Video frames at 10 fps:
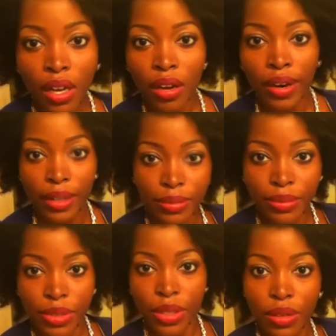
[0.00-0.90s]
Alright,
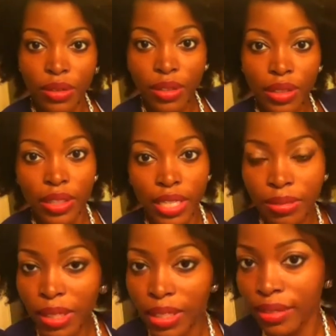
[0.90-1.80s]
so that's
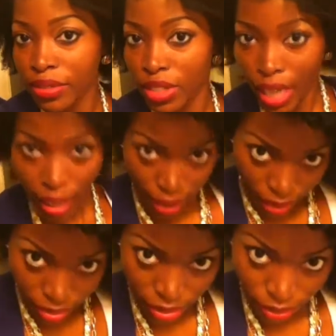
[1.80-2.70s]
my lip check.
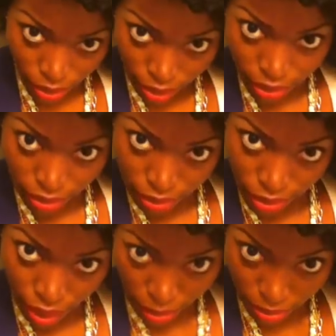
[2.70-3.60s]
Let's do the top. Let's
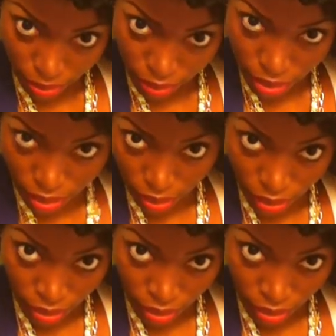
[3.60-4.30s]
see.